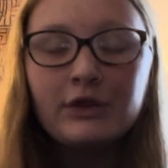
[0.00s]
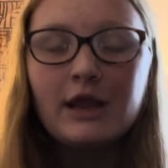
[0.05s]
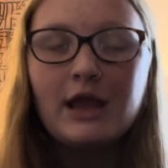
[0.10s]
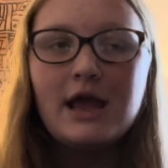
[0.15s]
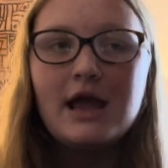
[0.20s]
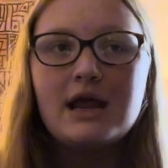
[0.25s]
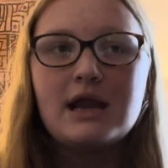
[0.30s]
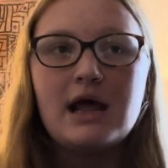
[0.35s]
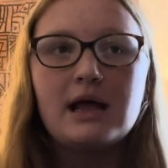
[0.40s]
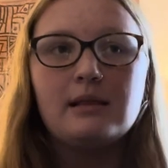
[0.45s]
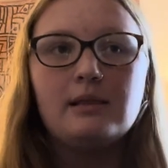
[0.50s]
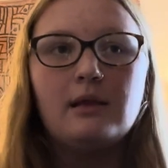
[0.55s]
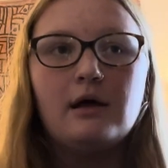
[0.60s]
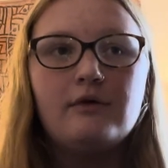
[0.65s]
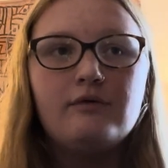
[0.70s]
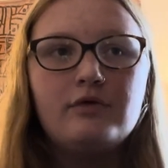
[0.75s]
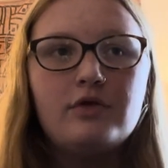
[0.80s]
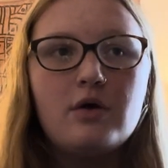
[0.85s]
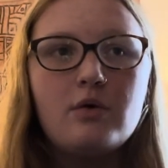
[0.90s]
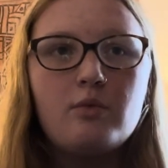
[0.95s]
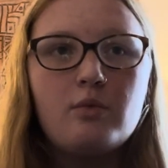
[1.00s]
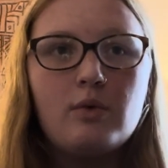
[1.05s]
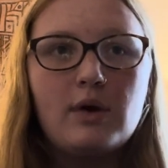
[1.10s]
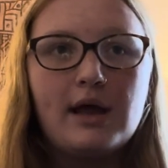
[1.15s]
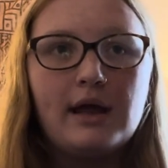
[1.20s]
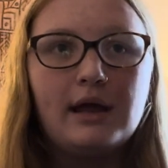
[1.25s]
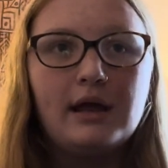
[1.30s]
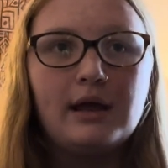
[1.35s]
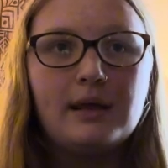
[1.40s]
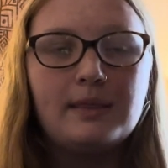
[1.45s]
And I love the
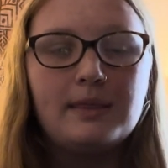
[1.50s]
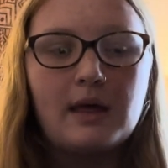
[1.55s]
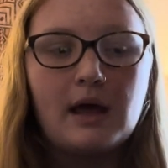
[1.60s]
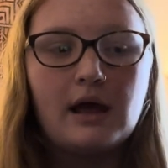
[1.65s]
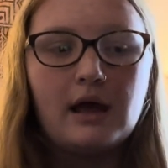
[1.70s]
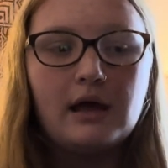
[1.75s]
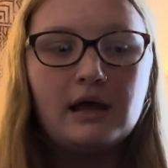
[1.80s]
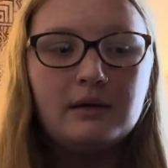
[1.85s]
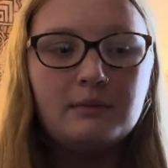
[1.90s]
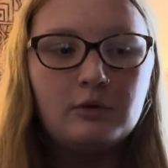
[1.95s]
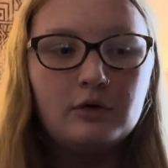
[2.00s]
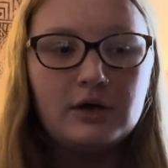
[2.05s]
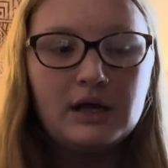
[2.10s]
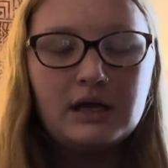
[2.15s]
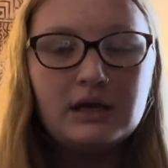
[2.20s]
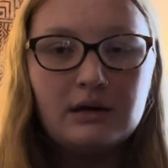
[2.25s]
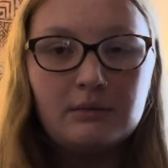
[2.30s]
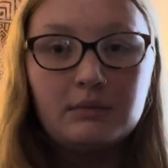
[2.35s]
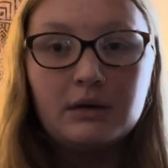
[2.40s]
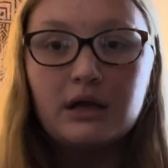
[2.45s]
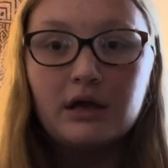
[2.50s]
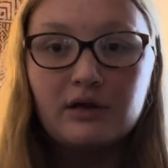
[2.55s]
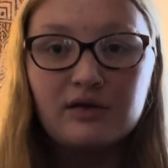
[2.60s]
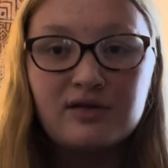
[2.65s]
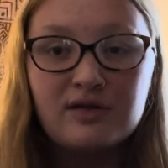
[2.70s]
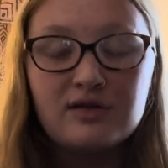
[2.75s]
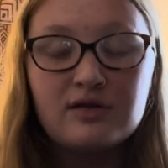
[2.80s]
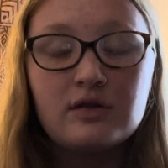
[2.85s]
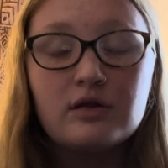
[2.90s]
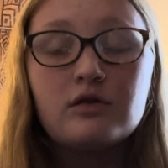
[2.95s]
way that Animal Kingdom does
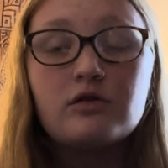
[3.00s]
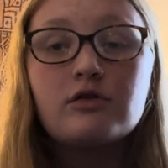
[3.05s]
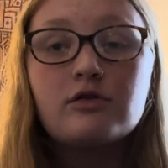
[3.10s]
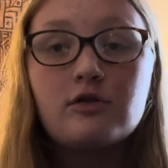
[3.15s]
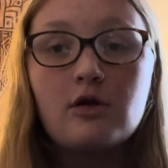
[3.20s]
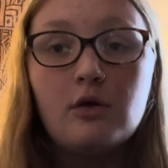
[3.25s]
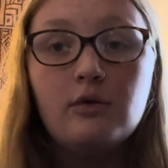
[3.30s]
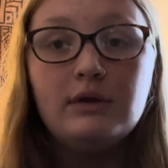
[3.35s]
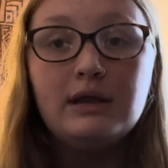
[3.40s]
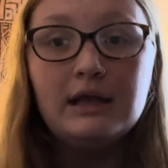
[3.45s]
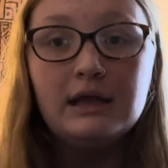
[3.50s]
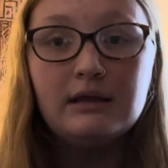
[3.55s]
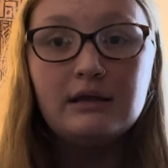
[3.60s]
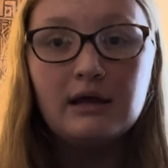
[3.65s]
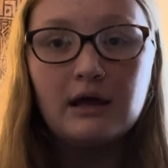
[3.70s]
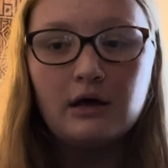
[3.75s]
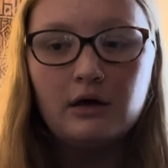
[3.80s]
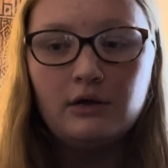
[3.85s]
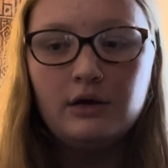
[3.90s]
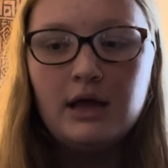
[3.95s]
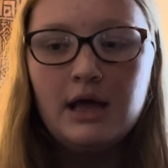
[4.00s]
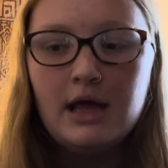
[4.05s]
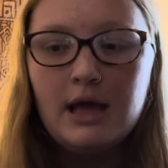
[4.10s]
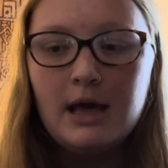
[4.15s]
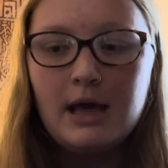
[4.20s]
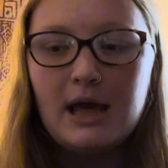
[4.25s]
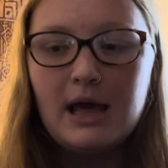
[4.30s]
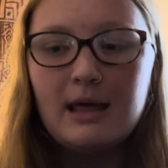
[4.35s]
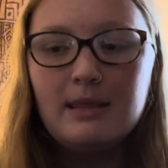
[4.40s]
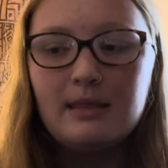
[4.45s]
this. It's so detailed,
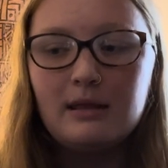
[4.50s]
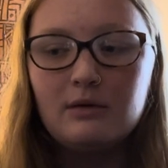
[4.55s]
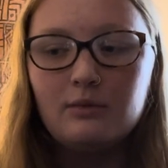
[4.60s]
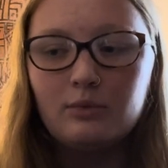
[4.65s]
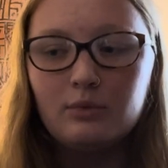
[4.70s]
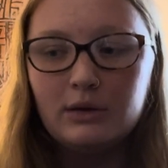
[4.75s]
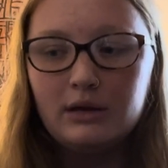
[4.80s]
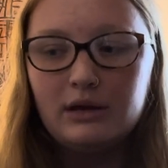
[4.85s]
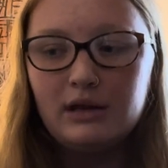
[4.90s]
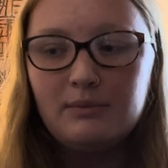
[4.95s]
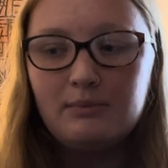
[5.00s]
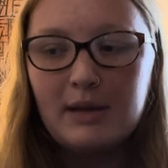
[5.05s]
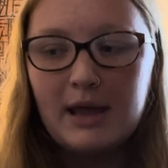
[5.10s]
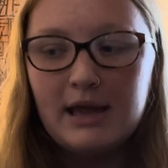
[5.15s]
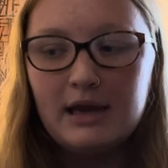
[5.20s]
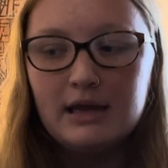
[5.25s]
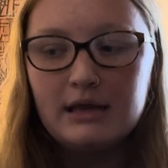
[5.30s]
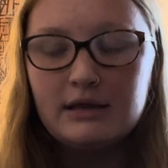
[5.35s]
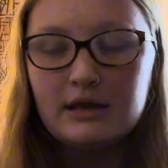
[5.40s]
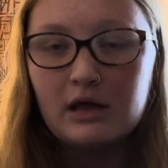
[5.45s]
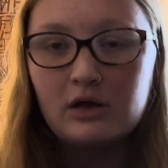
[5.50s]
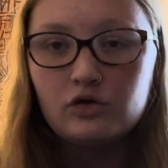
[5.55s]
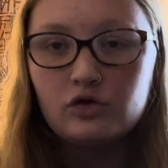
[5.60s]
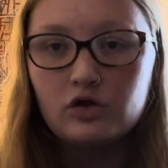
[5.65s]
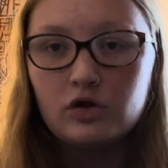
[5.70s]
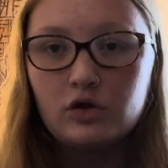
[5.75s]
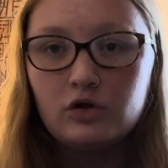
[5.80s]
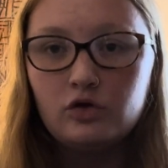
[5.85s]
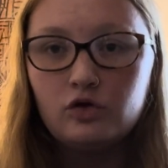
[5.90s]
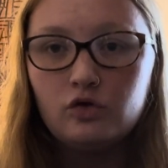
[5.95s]
and they really paid
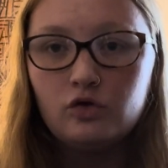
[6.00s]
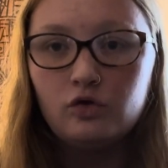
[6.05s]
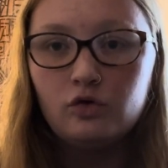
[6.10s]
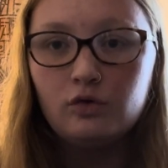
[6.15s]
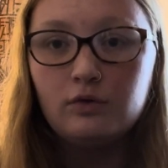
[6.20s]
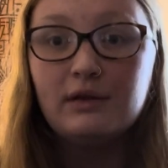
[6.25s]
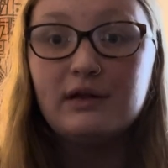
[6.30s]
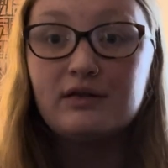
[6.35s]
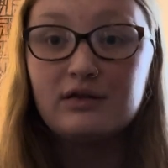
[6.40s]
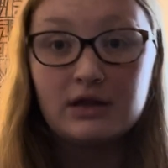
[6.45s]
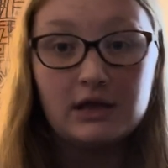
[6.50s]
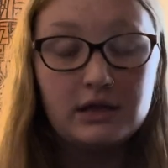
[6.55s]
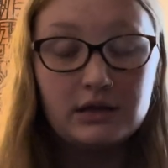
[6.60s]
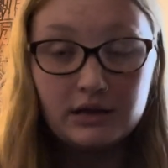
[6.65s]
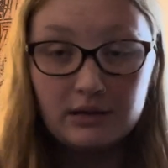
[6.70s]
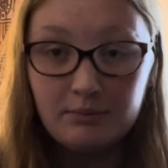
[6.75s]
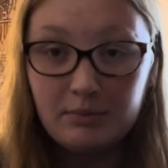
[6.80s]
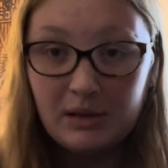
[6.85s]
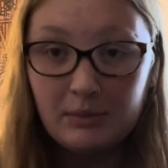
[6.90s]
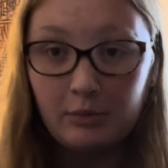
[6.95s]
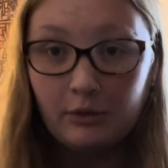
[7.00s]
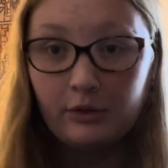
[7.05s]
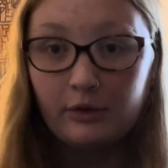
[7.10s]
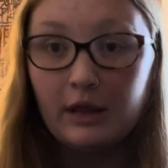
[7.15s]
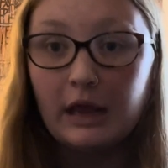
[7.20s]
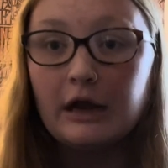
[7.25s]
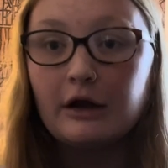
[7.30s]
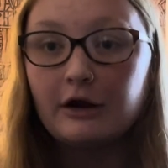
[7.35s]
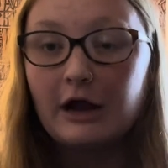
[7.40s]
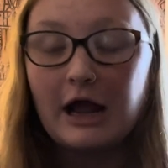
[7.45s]
attention to listening to people
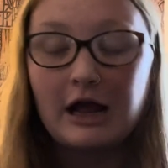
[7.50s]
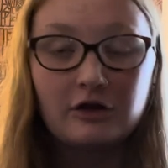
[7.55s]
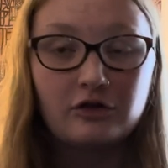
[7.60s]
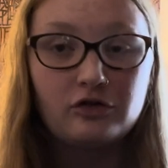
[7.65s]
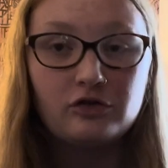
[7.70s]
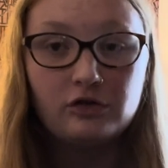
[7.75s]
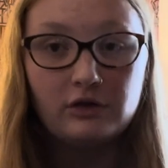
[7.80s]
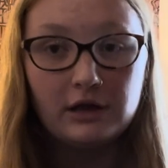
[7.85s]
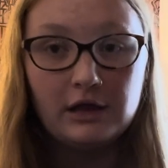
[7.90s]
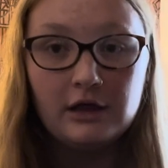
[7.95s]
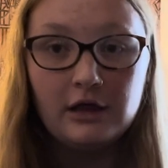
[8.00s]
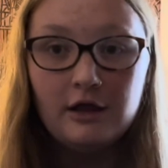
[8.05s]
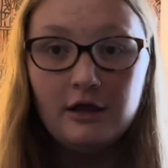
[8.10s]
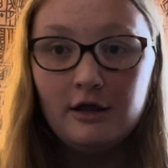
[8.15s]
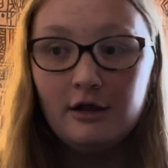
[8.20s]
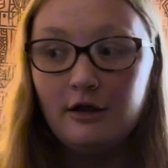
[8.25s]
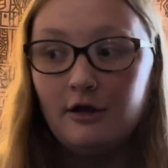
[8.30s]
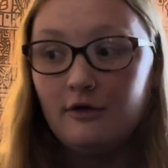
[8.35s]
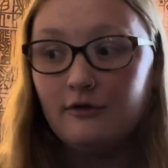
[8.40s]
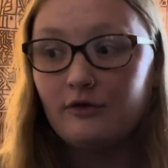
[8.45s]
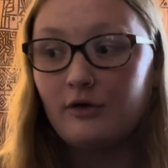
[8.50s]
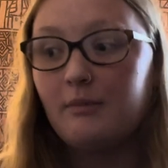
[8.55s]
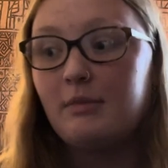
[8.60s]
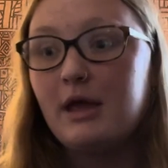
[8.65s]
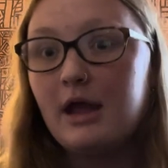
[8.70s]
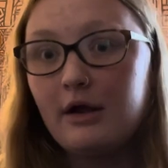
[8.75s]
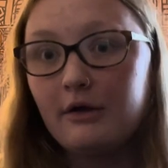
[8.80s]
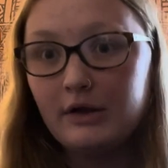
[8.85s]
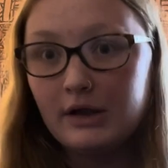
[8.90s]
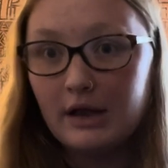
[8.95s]
that are actually from the
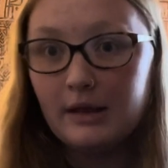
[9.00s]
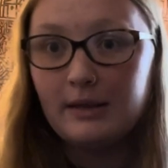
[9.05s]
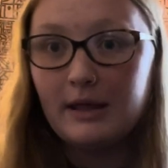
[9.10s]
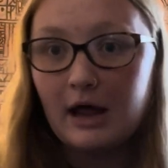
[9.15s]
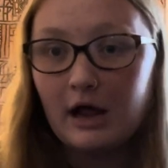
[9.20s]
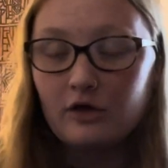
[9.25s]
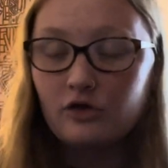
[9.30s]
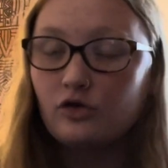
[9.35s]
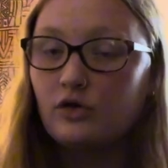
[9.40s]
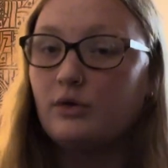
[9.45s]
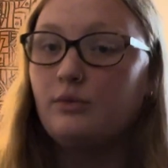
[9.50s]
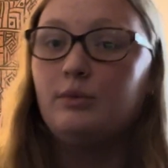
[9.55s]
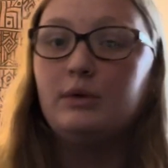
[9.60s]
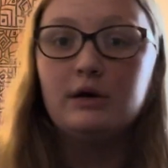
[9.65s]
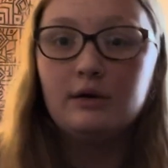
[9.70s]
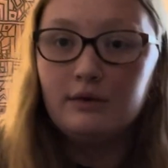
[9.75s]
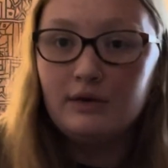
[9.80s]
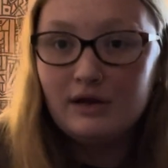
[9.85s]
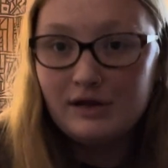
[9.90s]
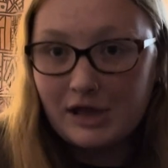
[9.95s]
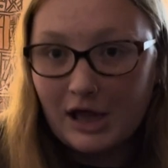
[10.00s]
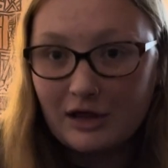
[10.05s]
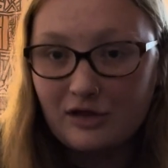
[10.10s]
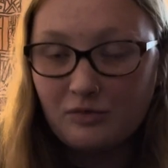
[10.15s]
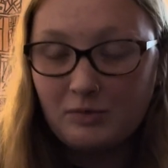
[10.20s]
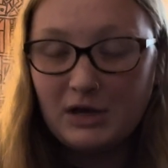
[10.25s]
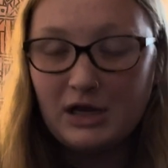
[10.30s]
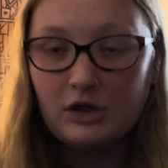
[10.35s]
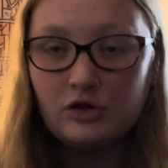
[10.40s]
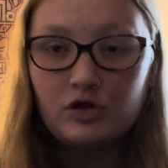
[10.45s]
area that actually went on these
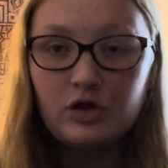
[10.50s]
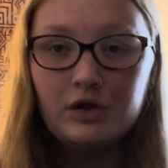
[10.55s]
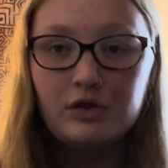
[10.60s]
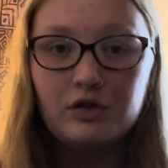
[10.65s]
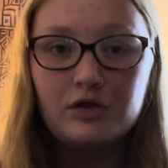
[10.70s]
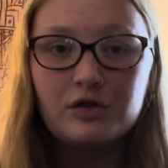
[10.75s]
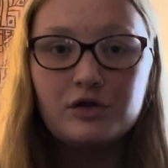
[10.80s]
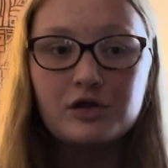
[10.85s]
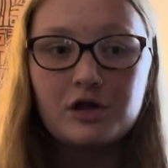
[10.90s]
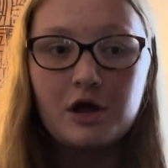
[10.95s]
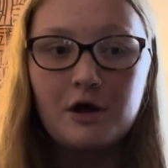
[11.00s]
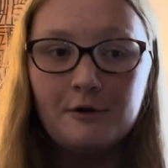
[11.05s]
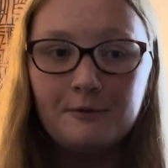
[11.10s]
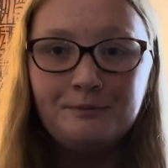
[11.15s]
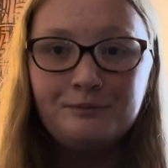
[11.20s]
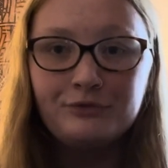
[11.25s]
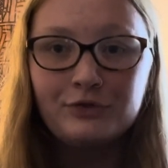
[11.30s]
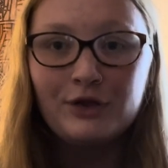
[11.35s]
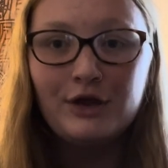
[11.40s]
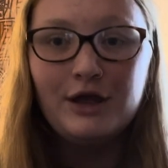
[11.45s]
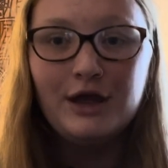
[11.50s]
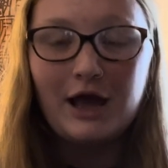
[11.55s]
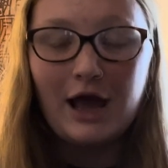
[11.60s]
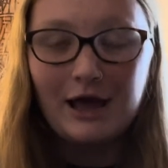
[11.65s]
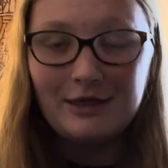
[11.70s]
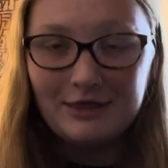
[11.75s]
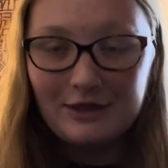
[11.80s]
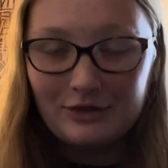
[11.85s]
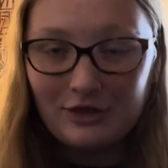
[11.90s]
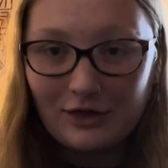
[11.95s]
expeditions. So I
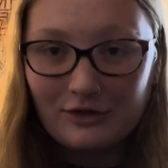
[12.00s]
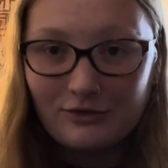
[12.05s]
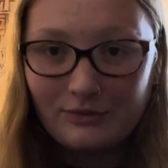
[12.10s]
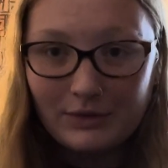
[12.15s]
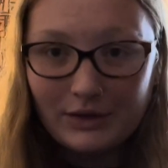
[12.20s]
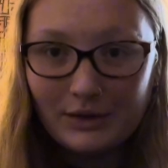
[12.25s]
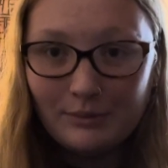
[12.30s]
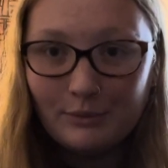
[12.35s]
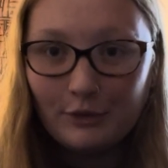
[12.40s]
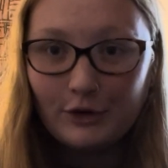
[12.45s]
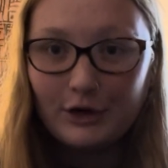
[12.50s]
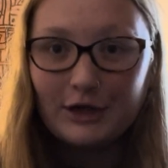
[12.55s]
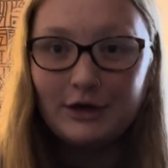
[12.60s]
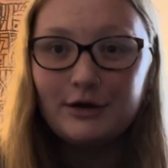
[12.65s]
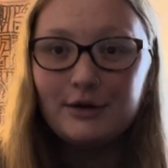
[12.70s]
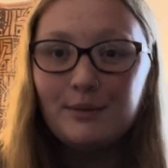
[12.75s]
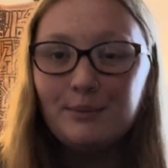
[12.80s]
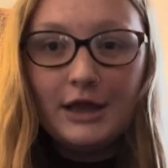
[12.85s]
think that's really important.